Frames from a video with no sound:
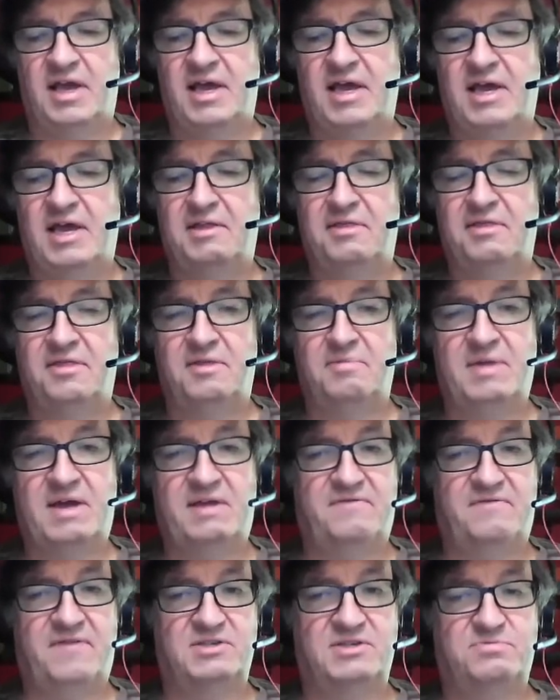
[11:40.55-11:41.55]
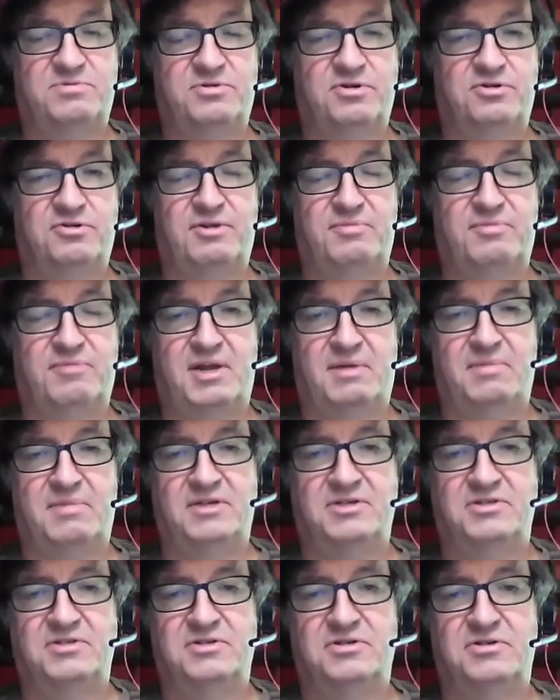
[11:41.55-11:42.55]
and the METFAST program that I
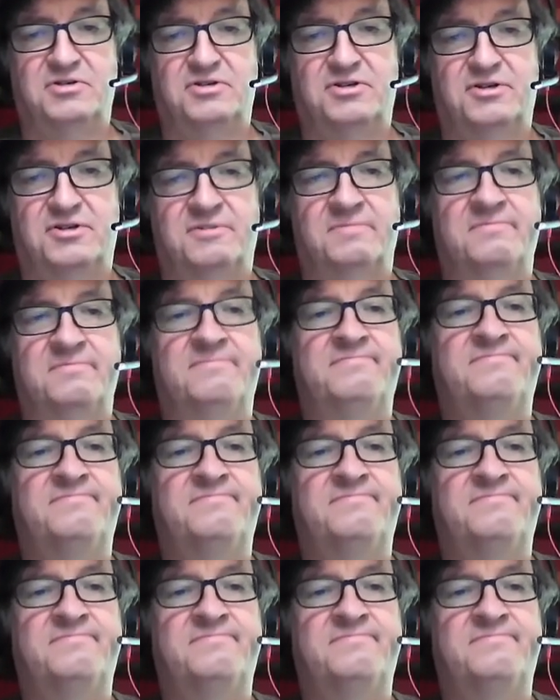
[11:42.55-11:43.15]
mentioned earlier.